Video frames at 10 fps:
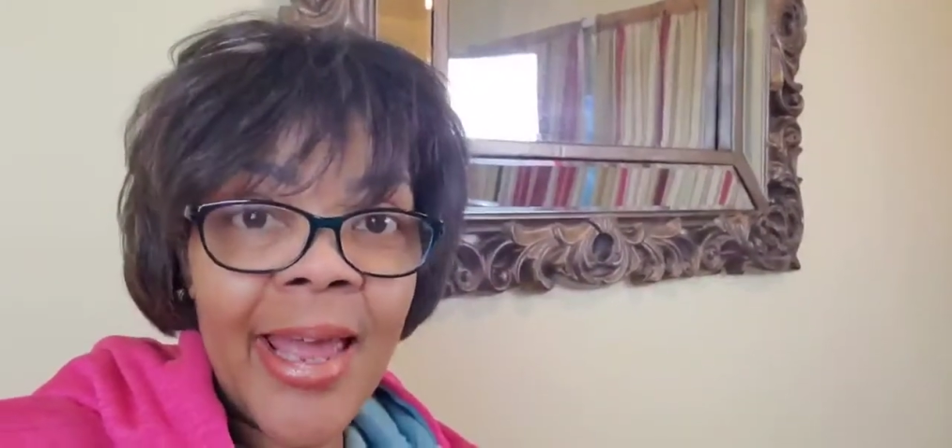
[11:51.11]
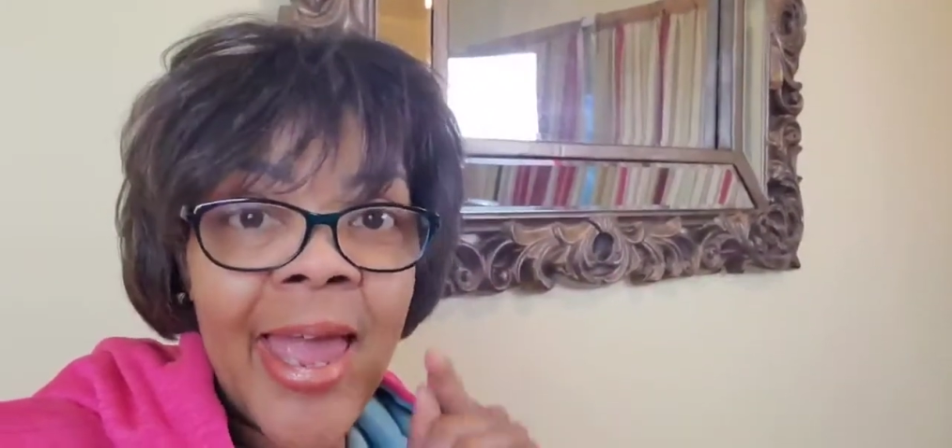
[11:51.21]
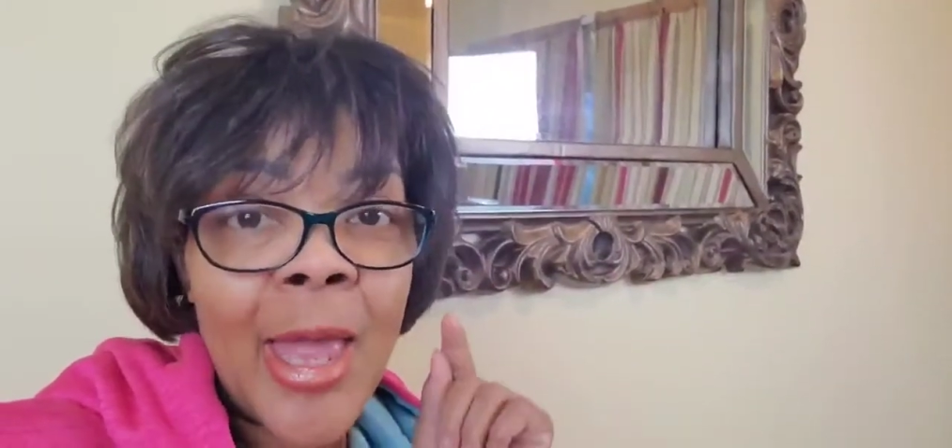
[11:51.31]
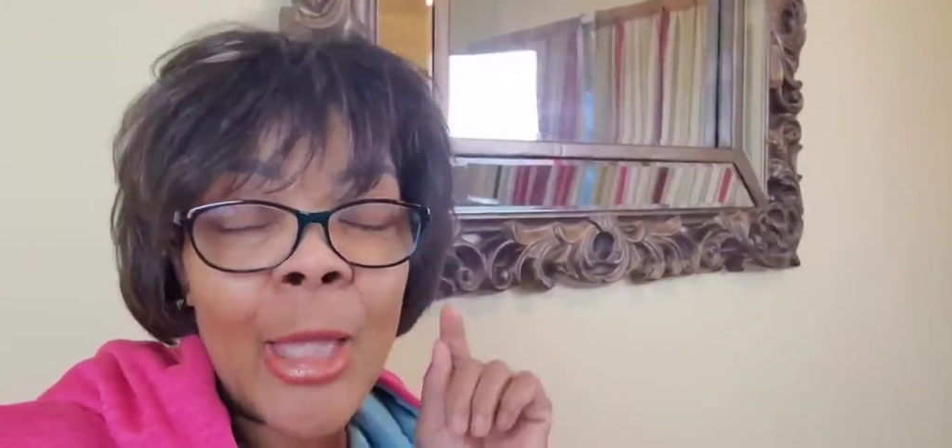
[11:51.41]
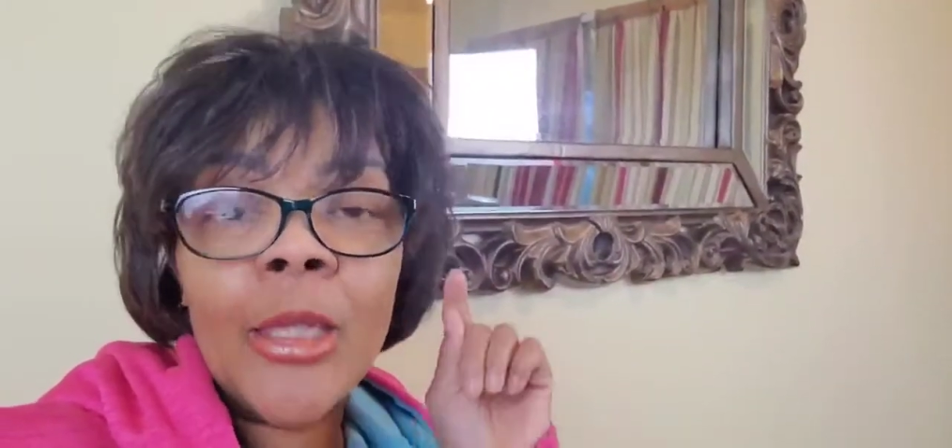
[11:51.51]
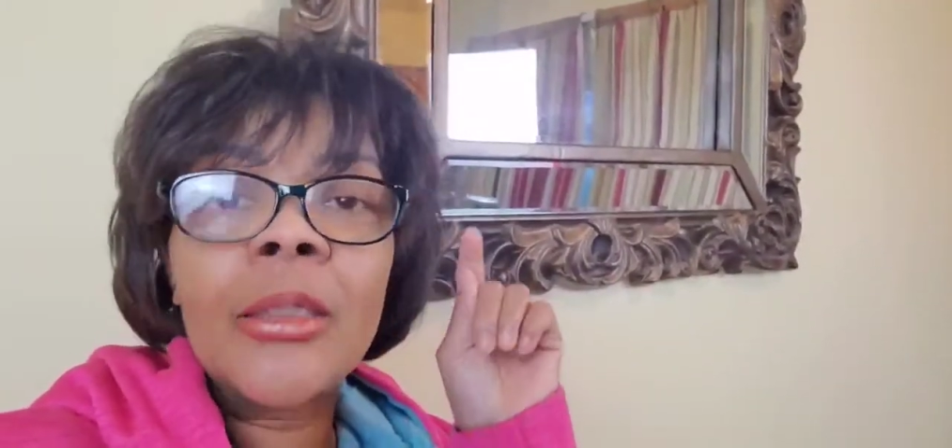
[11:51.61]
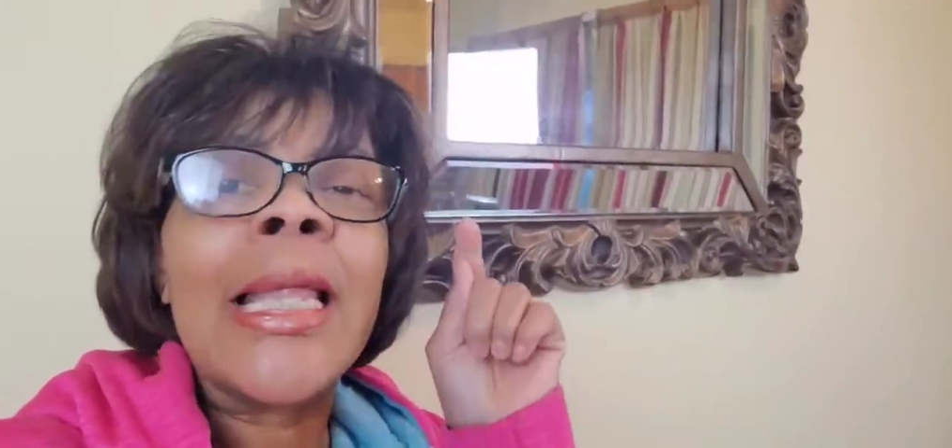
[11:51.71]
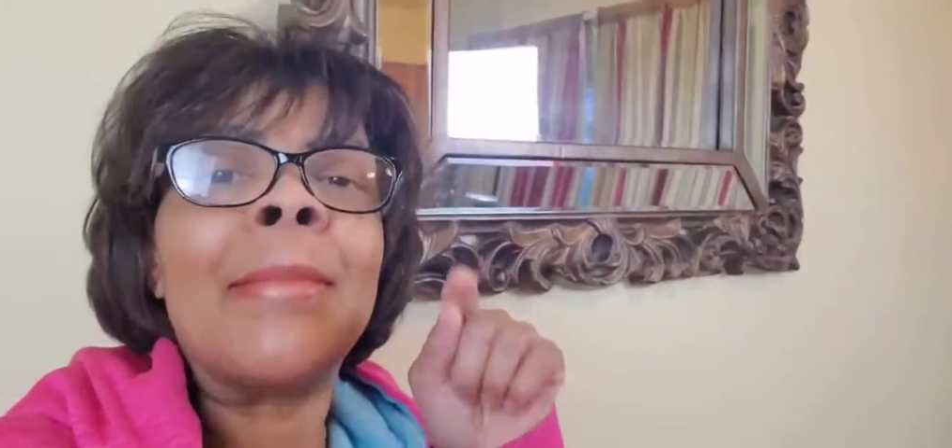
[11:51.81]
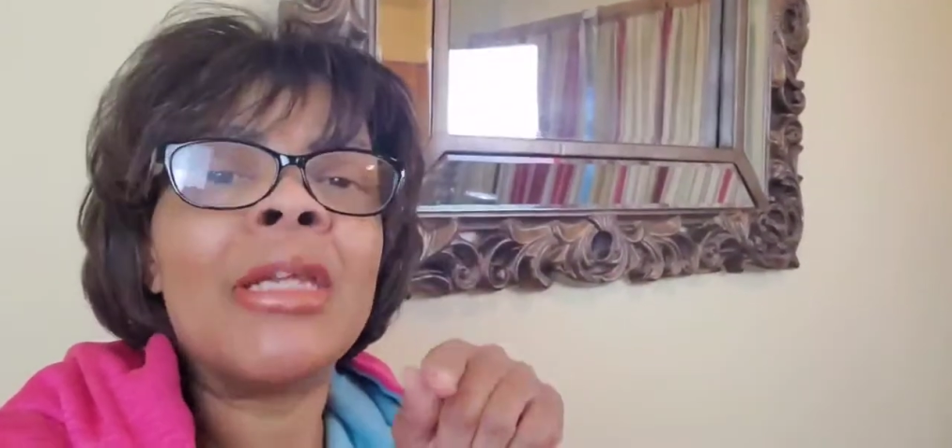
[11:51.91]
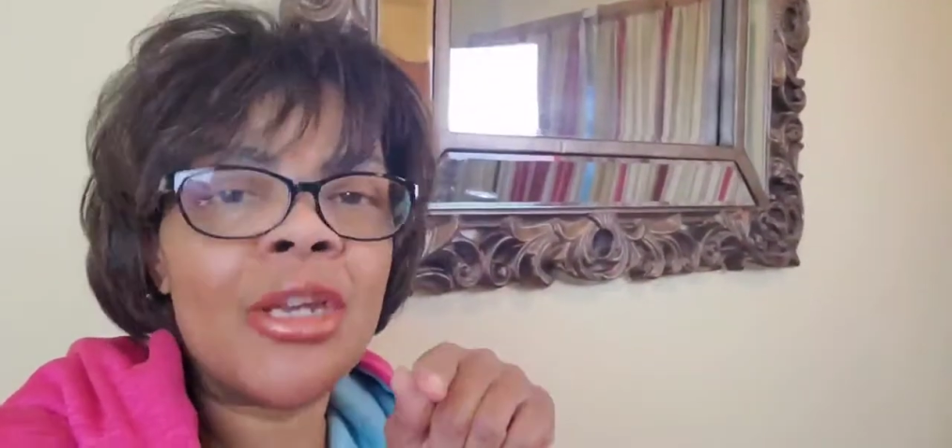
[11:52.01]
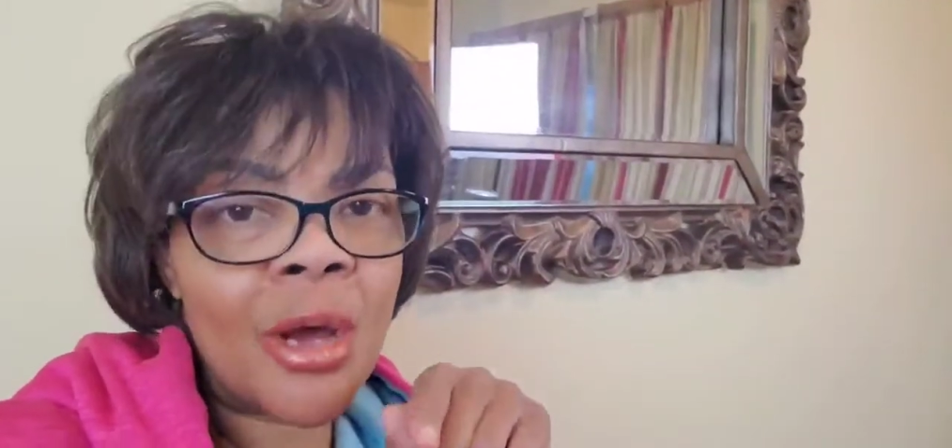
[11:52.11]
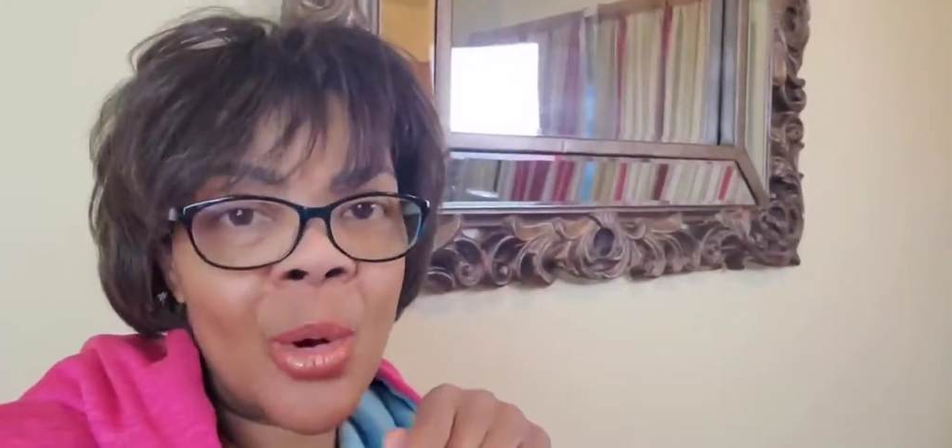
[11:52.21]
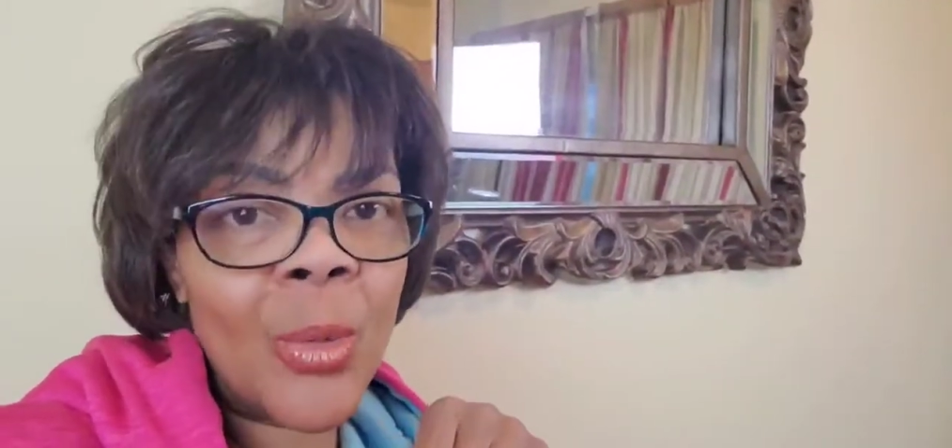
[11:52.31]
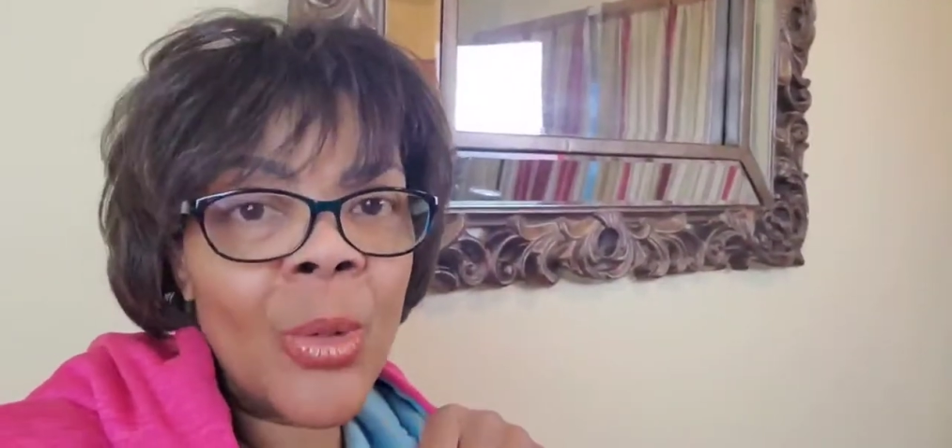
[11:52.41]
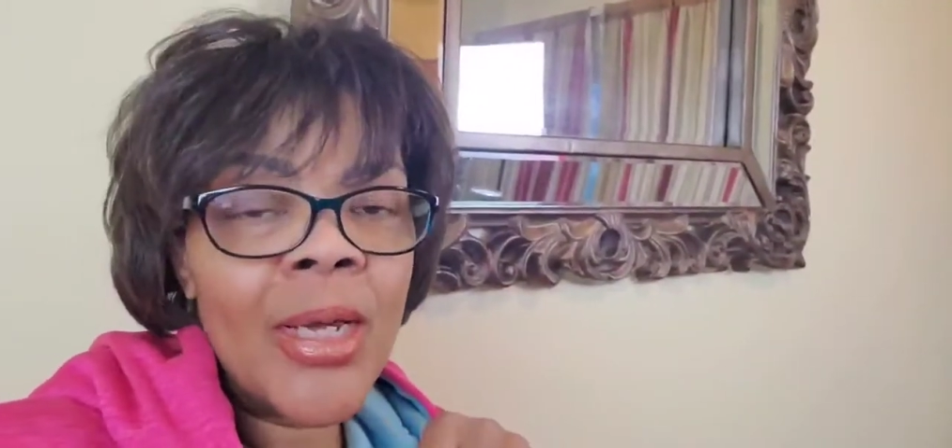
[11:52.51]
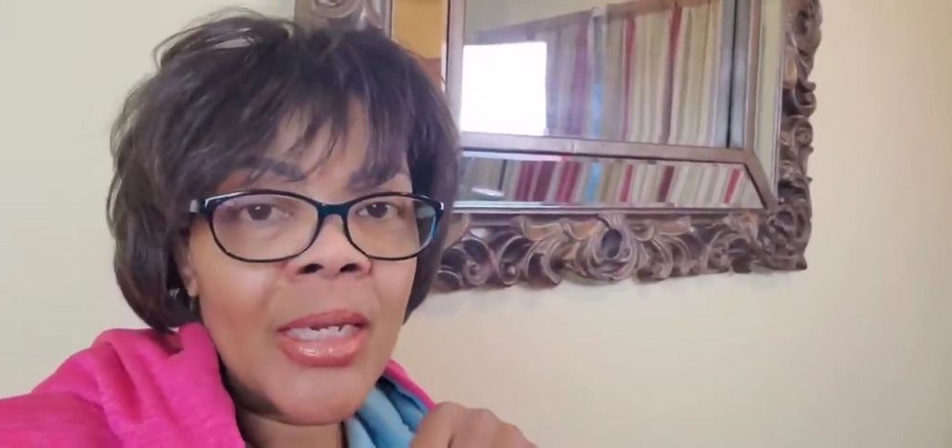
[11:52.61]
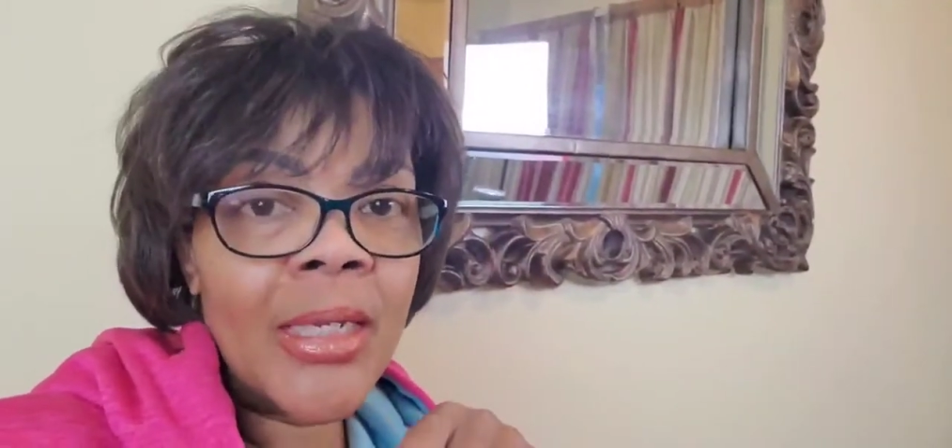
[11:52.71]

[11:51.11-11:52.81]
and let me know